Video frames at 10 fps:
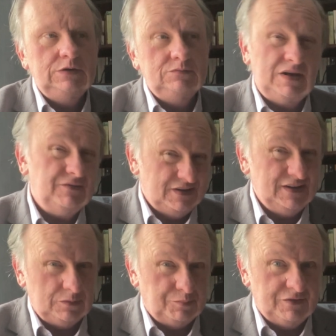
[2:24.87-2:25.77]
but I have a
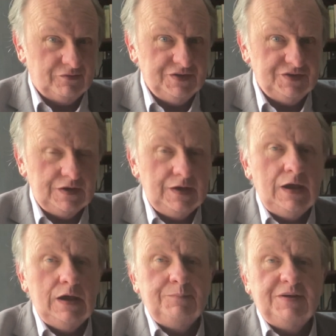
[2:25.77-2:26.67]
little preference
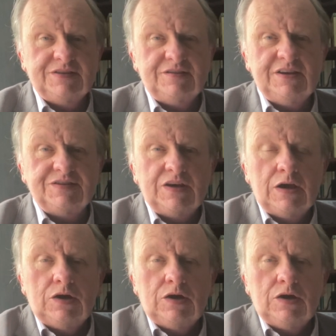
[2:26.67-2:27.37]
because of this.